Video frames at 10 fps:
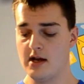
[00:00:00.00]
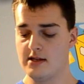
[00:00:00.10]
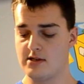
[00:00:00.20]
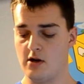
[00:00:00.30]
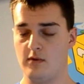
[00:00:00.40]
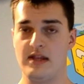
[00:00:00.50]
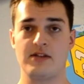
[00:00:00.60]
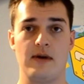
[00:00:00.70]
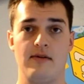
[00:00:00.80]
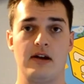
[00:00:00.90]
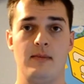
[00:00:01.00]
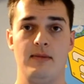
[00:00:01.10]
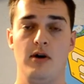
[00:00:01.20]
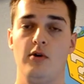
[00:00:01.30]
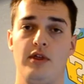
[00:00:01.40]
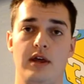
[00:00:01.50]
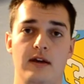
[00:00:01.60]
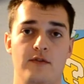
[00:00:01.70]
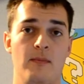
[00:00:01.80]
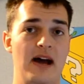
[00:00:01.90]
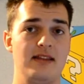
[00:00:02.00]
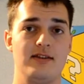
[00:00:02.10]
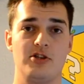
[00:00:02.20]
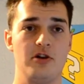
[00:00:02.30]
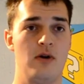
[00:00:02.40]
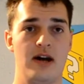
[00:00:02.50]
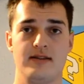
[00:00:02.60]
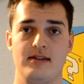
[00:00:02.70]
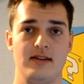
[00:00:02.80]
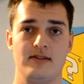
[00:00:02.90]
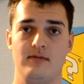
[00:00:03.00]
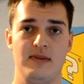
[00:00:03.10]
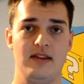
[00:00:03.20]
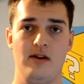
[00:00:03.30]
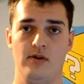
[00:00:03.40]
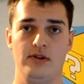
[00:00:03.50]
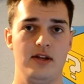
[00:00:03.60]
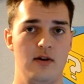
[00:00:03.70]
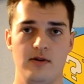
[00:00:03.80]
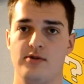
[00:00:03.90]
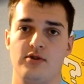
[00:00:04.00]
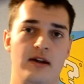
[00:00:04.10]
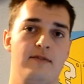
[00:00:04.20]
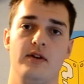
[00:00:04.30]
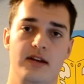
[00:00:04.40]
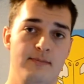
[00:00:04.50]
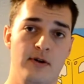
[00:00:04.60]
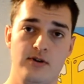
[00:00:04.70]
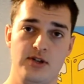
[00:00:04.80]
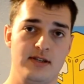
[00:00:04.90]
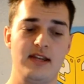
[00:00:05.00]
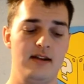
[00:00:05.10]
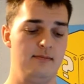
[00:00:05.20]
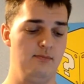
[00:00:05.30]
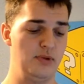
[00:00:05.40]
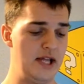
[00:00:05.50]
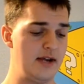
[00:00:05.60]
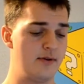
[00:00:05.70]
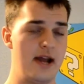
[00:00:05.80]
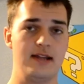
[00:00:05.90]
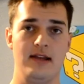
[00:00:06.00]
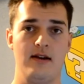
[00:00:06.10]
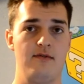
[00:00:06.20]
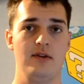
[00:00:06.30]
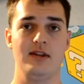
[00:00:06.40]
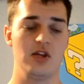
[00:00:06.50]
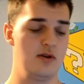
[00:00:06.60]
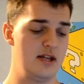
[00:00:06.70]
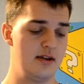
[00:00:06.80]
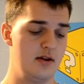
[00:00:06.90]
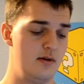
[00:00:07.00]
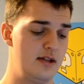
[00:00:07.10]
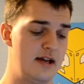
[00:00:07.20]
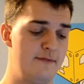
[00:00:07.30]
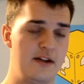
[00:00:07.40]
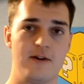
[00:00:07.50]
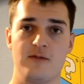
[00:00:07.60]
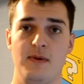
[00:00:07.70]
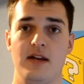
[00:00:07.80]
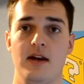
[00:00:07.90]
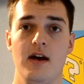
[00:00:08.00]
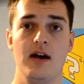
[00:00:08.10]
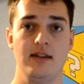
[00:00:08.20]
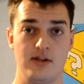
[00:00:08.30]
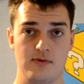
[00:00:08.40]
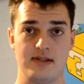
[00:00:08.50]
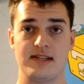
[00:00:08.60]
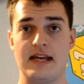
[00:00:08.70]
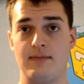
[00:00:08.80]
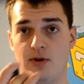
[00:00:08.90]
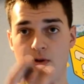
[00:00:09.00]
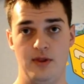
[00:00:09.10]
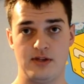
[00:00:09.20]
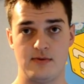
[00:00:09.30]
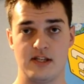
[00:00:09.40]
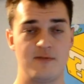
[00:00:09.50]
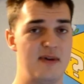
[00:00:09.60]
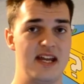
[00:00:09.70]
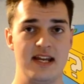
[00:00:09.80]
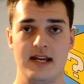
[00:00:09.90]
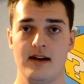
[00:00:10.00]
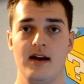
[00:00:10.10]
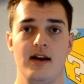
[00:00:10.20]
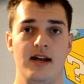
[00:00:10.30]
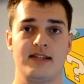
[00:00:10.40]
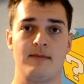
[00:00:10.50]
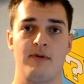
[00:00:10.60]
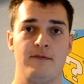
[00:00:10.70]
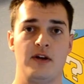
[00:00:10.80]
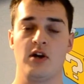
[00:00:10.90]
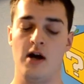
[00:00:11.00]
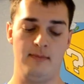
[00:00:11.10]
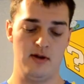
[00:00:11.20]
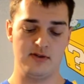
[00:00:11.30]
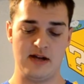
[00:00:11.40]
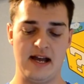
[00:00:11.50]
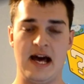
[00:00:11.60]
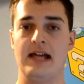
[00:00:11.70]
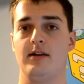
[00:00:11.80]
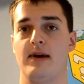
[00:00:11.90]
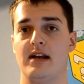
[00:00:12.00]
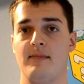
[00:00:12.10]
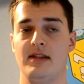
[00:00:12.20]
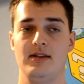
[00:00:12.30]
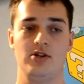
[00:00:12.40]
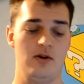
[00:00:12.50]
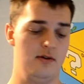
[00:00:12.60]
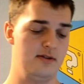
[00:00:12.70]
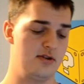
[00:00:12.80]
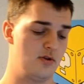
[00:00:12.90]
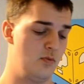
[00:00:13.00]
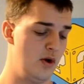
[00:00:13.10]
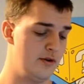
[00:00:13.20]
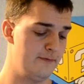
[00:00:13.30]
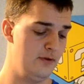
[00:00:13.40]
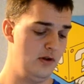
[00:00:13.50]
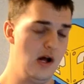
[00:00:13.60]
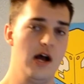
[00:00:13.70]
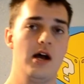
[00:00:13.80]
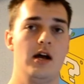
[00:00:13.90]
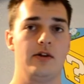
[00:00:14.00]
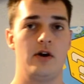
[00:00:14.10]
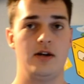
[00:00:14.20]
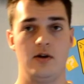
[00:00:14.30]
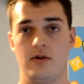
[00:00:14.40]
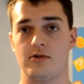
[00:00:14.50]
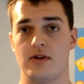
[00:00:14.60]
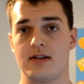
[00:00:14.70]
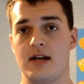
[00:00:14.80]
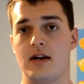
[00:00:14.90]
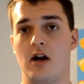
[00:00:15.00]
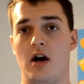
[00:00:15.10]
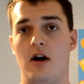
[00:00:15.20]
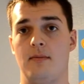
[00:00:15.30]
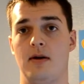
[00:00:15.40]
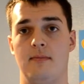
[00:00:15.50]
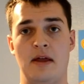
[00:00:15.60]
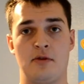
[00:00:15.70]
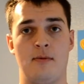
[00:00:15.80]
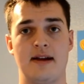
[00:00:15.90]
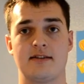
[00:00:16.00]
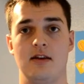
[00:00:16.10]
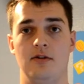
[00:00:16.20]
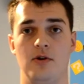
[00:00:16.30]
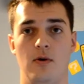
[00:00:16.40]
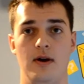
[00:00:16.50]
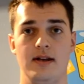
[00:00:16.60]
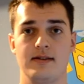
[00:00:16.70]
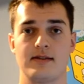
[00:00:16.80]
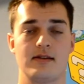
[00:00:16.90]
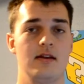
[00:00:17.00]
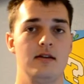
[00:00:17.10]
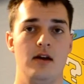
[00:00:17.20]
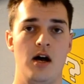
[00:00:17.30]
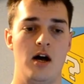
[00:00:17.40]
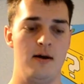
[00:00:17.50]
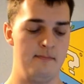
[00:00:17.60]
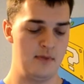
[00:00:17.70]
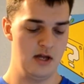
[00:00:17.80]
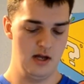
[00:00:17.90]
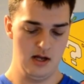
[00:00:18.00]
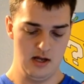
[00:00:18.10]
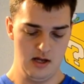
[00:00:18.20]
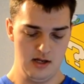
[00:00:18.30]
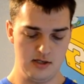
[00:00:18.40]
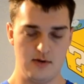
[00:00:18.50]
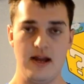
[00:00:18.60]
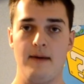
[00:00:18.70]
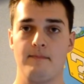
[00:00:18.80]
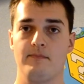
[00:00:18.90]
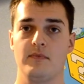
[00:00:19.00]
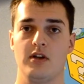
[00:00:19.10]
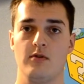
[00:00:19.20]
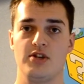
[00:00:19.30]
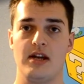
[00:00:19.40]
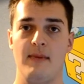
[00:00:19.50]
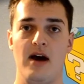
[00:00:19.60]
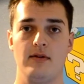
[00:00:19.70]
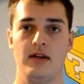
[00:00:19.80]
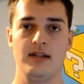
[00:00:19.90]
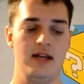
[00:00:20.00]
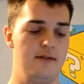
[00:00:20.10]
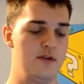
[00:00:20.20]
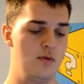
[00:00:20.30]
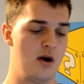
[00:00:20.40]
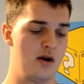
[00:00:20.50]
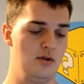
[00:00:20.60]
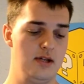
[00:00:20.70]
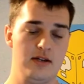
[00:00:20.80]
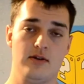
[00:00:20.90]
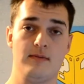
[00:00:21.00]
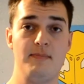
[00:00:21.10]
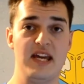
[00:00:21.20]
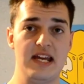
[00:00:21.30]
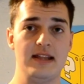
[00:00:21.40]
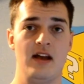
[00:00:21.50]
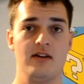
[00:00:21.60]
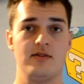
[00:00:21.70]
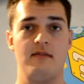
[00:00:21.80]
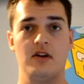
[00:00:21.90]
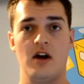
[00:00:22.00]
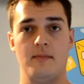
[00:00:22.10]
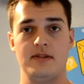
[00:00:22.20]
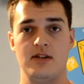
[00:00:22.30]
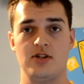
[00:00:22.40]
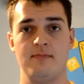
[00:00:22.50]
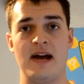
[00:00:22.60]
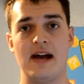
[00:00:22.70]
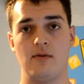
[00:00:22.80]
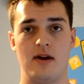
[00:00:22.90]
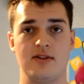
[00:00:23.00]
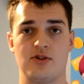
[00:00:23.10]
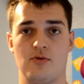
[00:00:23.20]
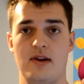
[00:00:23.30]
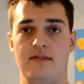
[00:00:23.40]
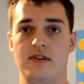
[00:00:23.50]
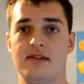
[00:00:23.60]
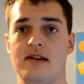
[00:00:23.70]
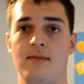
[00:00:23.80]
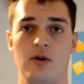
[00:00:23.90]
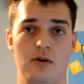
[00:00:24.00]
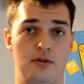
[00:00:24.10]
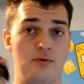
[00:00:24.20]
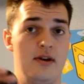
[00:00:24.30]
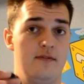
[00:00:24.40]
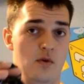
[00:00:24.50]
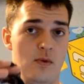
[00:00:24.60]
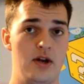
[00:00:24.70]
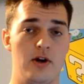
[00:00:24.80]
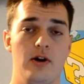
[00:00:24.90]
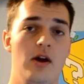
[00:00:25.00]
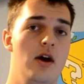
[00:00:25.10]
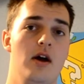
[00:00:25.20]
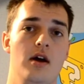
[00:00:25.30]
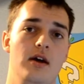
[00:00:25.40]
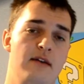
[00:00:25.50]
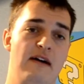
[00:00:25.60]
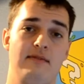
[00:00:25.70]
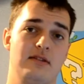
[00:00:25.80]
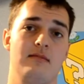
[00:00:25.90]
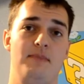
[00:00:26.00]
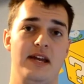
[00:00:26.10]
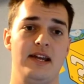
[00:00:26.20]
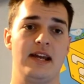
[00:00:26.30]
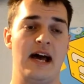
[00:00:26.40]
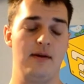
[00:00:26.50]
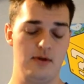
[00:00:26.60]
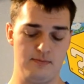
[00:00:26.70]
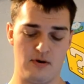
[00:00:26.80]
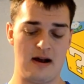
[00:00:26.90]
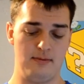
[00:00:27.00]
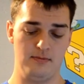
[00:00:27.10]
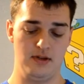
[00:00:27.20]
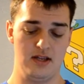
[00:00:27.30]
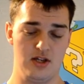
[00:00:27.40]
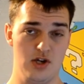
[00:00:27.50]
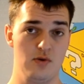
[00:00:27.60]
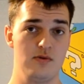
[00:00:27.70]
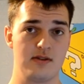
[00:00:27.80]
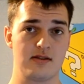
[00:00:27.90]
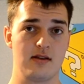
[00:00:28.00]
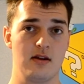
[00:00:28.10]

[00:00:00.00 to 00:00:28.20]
So that's why I recommend both. If you buy these two, honestly, this will be the only yo-yos you'll ever need to purchase. They play great. They're everything you need in a yo-yo. They got a finger spin. This one's stable. This one's speedy. It's the perfect combo. So I highly recommend these yo-yos. These are wonderful. They're on yoyotricks.com by Throwback Skill Toys. So yeah, go check them out. And then if you are looking to compete, they also have a competition pack where it has 3 of the summer or 3 of the winter. If I was competing, I would probably use